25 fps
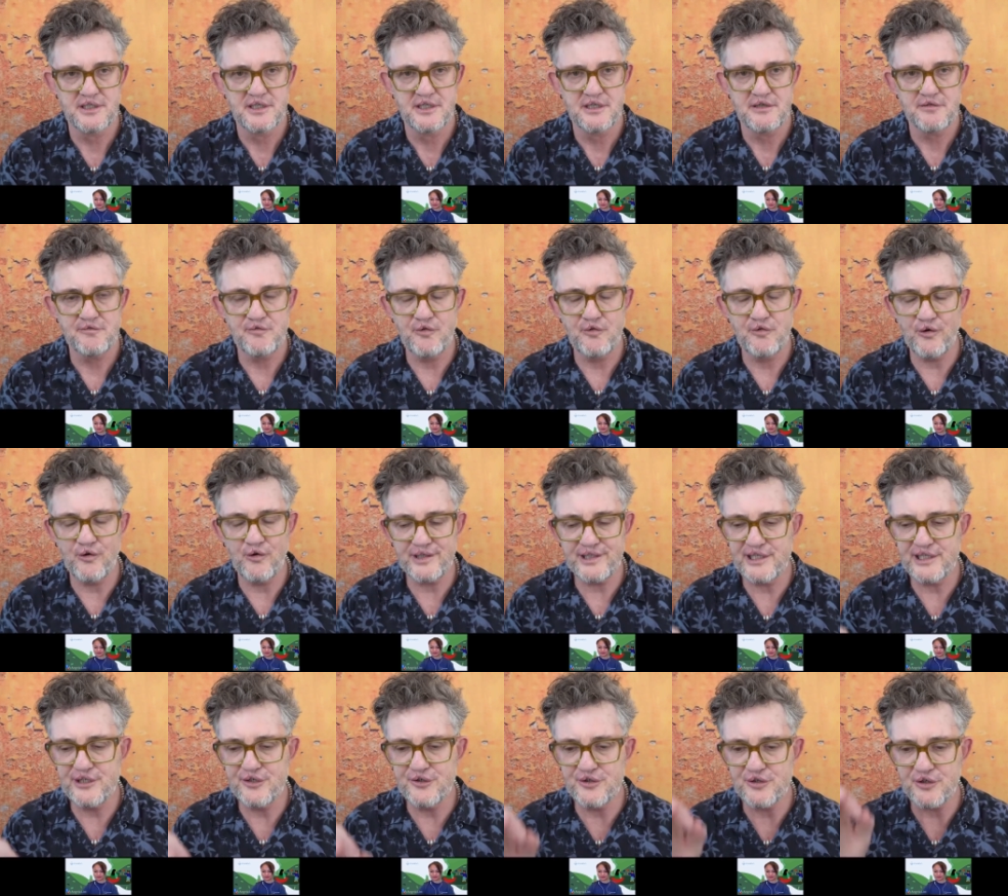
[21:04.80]
forces
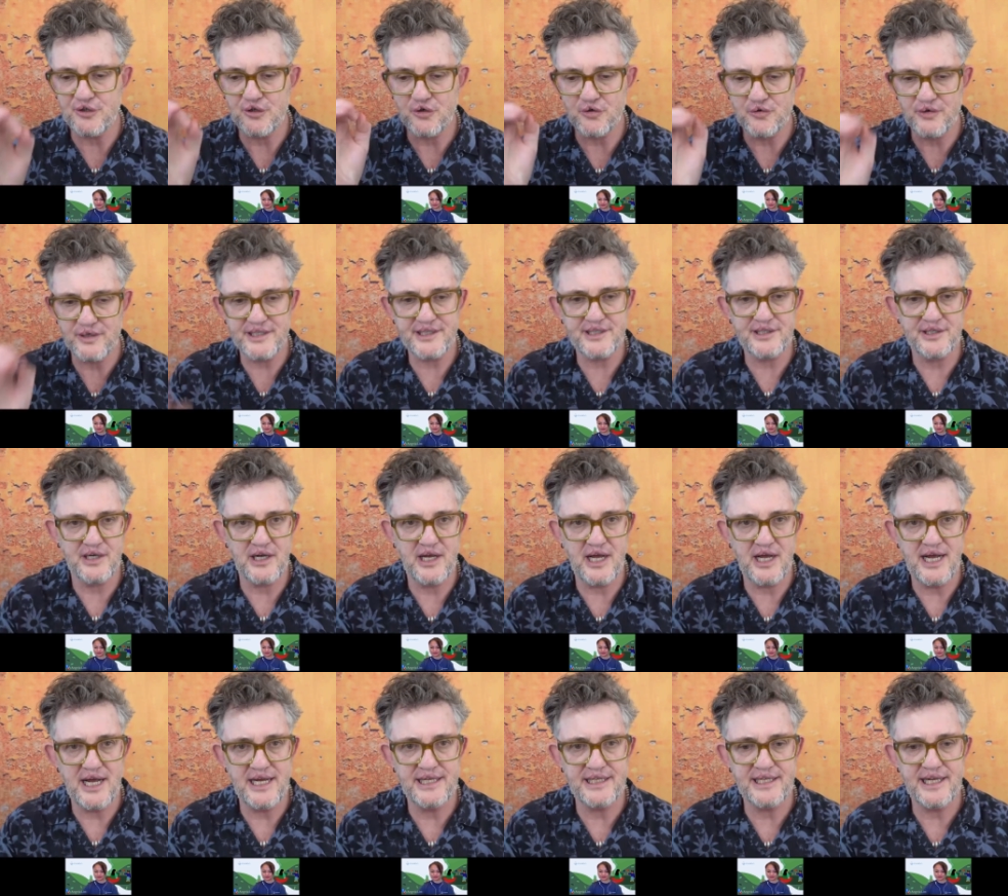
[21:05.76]
you to
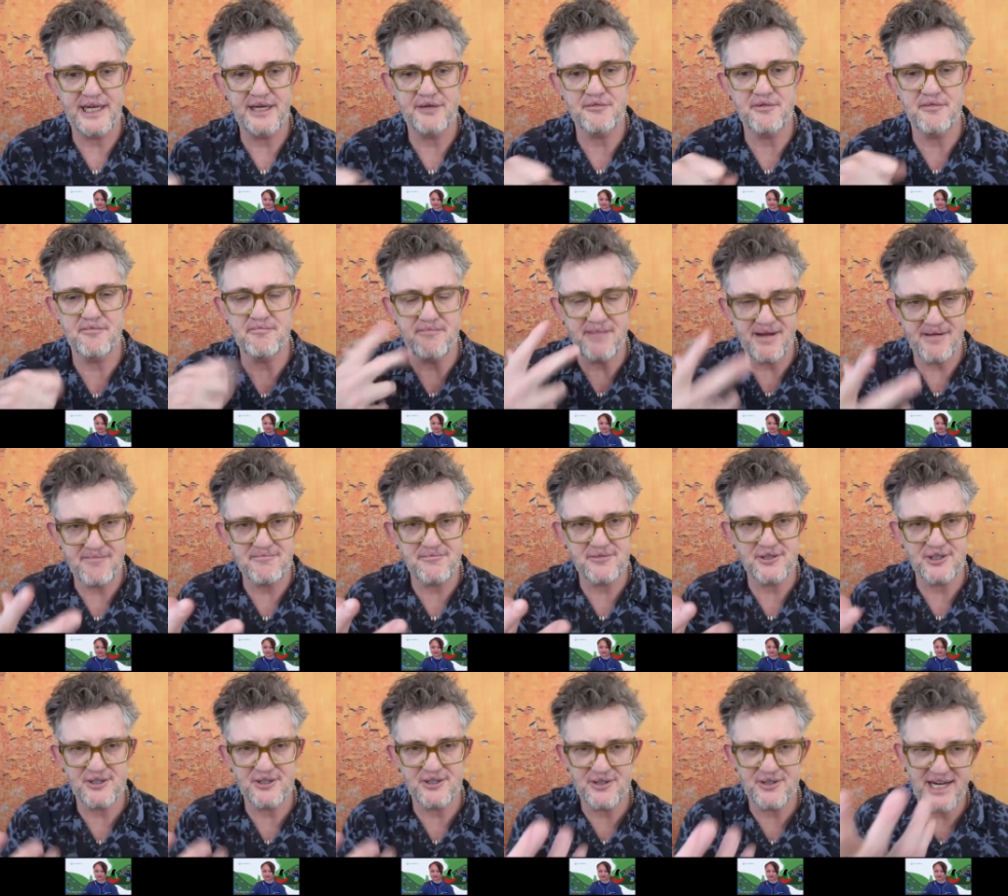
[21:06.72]
crystallize and
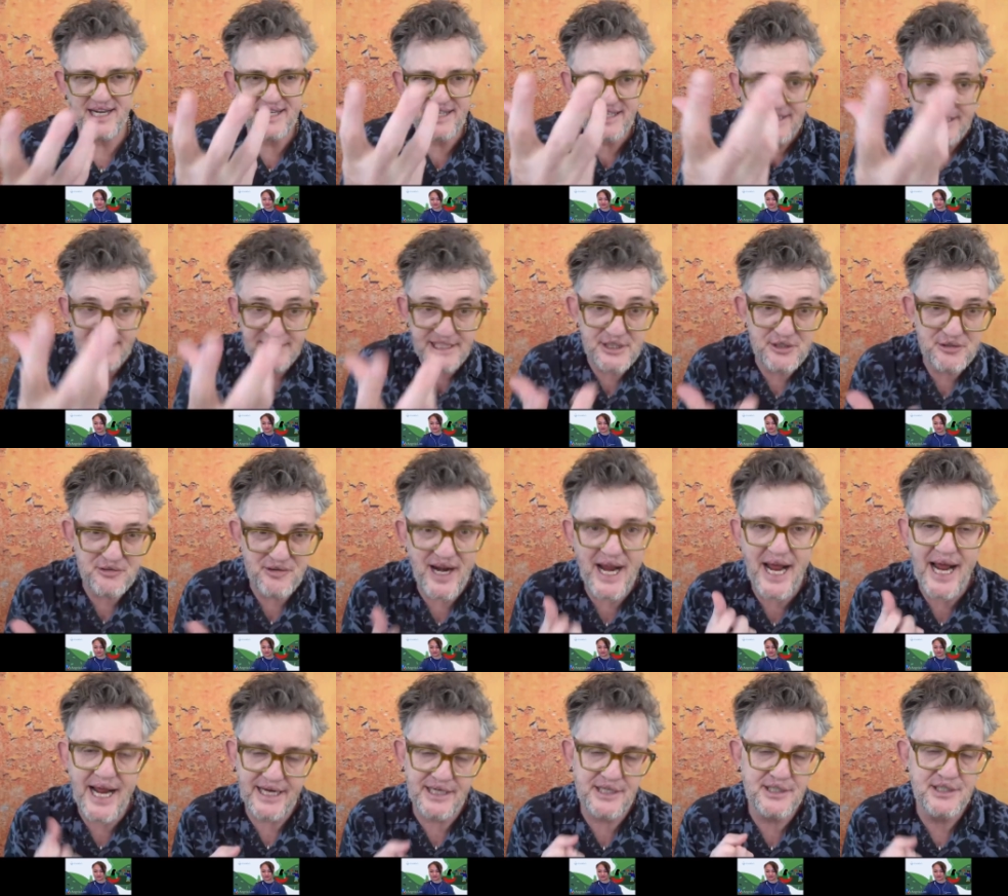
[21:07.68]
remember and
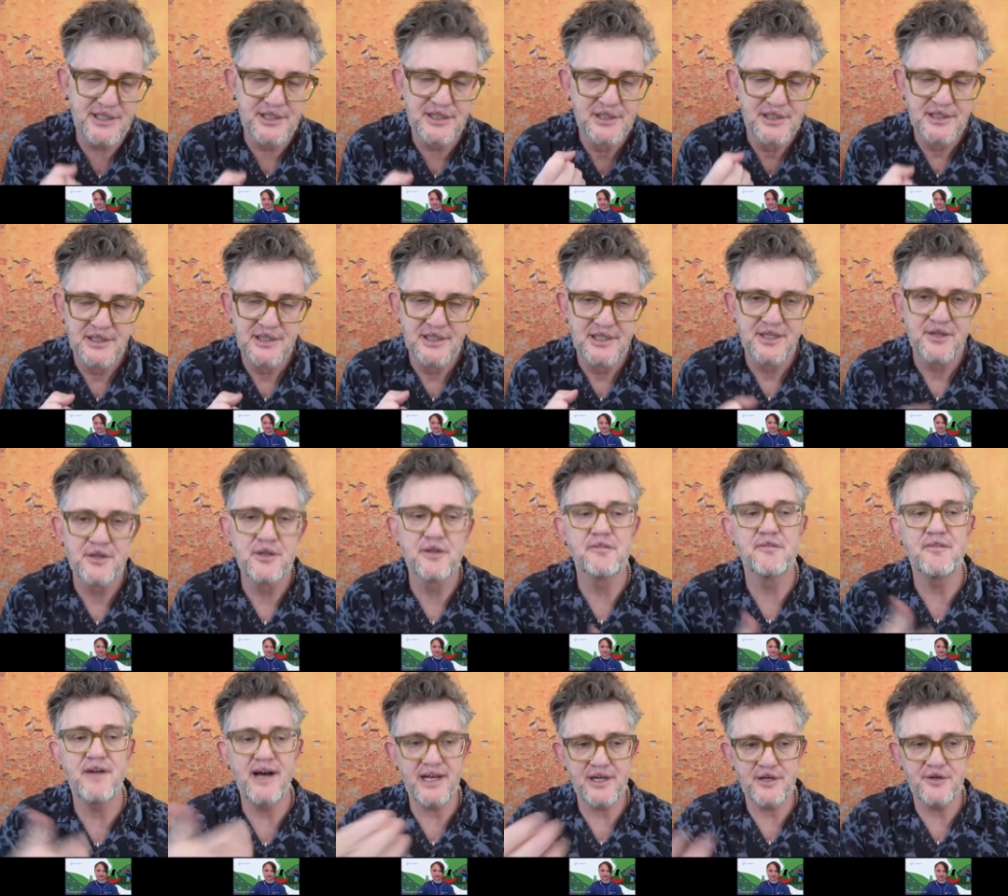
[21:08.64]
extract the
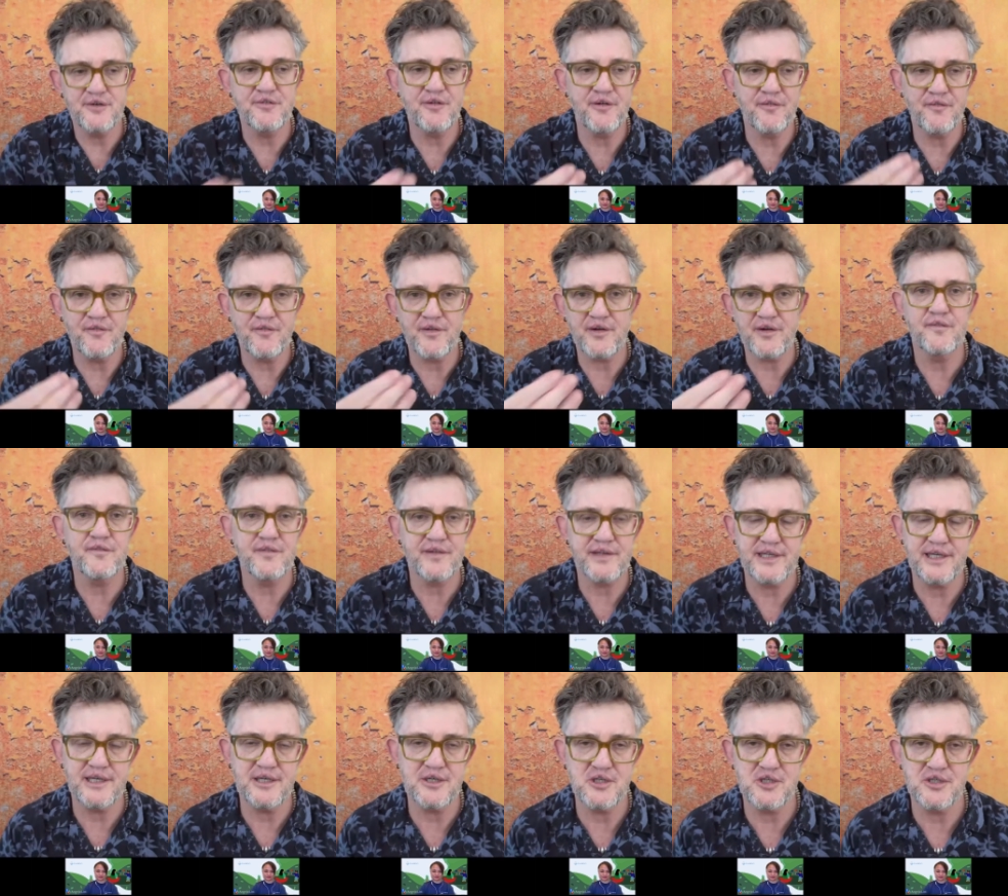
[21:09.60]
value from the
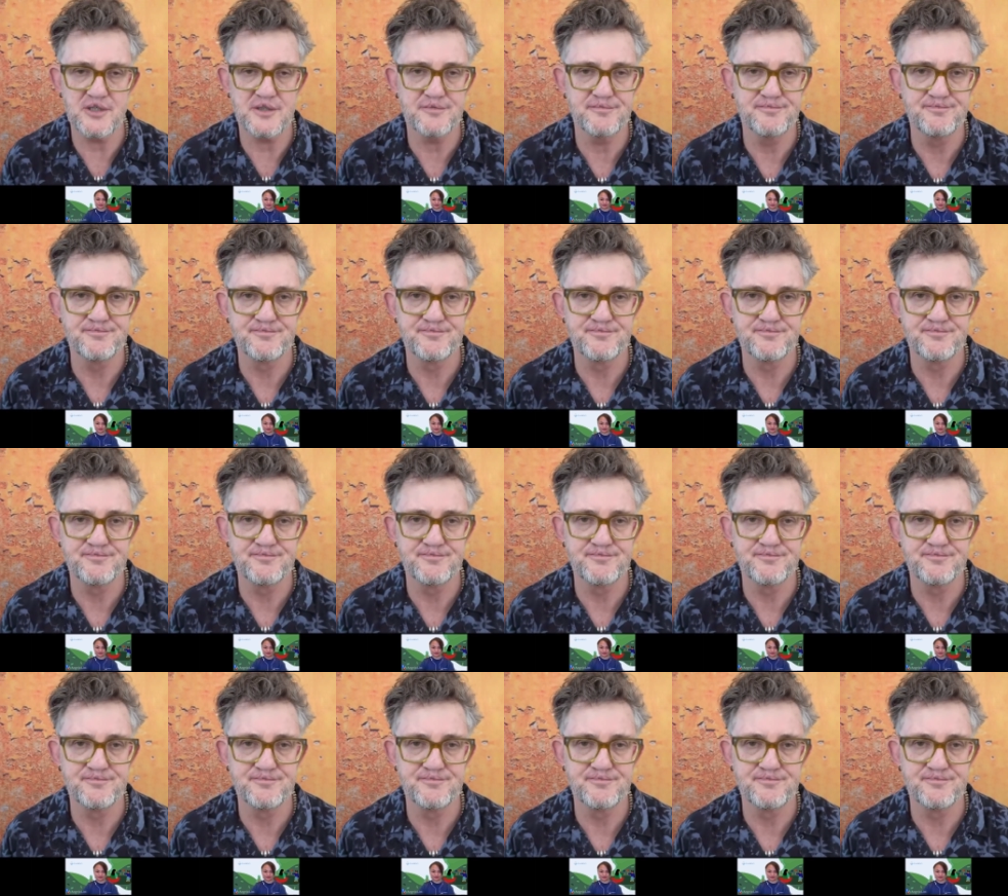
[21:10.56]
conversation?